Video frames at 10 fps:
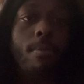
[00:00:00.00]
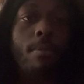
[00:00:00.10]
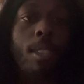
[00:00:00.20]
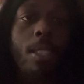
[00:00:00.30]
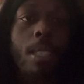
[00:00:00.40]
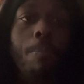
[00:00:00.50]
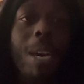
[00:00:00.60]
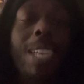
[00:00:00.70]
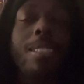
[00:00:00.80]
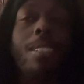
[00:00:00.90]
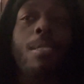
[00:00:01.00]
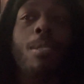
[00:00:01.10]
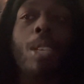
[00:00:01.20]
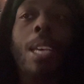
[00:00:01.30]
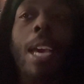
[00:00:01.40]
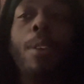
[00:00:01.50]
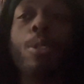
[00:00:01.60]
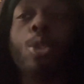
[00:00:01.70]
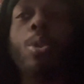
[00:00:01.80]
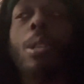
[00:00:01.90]
He's the best
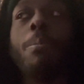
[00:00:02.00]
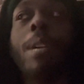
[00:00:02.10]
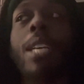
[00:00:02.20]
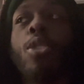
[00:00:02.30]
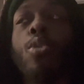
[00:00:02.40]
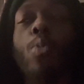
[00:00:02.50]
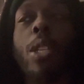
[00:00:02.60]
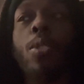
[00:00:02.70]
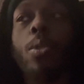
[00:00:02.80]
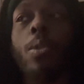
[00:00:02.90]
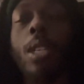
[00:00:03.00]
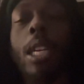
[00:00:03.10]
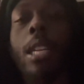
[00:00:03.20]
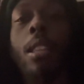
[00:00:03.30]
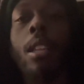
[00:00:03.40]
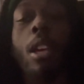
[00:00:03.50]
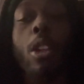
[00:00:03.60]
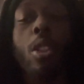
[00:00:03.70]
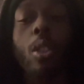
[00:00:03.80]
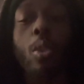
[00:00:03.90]
character, the best wrestler in
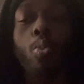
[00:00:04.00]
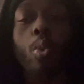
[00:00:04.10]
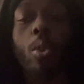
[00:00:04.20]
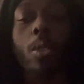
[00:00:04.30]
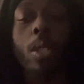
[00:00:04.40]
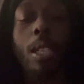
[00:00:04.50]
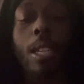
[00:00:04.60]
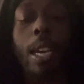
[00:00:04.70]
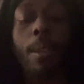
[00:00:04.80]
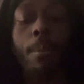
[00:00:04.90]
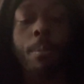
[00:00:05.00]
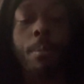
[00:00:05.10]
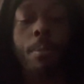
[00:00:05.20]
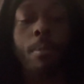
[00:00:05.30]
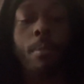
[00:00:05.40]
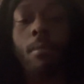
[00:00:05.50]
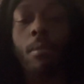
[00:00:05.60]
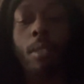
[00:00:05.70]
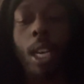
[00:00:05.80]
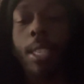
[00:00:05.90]
the world today.
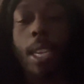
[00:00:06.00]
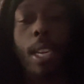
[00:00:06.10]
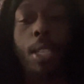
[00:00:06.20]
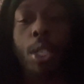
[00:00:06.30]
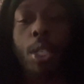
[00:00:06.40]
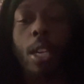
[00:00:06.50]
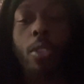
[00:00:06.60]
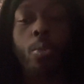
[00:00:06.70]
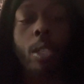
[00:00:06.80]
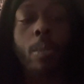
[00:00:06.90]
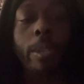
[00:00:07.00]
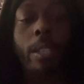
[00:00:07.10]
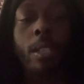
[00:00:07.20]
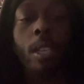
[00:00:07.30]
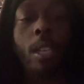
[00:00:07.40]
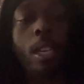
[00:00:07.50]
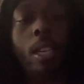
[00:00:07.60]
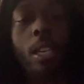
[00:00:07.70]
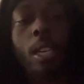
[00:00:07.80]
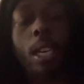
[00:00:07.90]
I said AJ Styles was, but
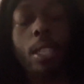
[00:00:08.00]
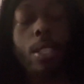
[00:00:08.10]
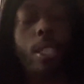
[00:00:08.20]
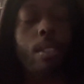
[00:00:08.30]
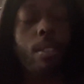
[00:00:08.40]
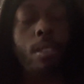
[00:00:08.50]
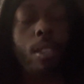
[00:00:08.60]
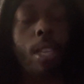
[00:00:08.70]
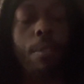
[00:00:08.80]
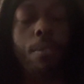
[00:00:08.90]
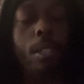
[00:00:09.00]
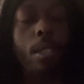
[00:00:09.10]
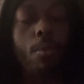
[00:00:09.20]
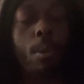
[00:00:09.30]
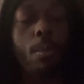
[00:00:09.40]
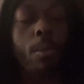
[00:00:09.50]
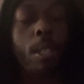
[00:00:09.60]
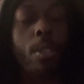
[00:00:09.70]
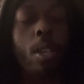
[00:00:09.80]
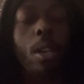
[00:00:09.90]
it's definitely Roman
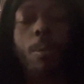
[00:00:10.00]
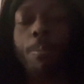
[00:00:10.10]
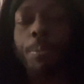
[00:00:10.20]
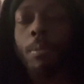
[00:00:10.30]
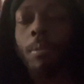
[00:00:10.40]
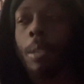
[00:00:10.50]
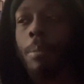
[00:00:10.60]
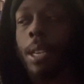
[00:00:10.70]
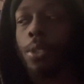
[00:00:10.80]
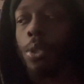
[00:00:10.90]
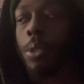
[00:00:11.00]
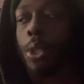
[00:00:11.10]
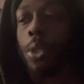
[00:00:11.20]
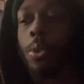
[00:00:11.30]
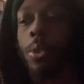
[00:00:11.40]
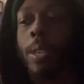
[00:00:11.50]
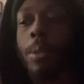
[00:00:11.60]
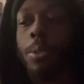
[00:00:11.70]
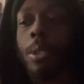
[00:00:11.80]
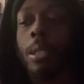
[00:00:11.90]
Reigns. Oh, the men's traditional
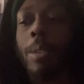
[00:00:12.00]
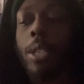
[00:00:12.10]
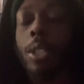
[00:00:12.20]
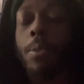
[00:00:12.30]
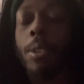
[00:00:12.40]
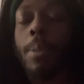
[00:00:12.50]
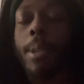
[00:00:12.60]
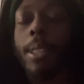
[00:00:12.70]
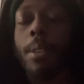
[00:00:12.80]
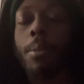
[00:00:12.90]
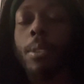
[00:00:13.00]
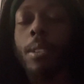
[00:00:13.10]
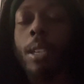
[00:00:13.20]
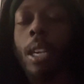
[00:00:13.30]
Survivor Series match. I forgot about that one.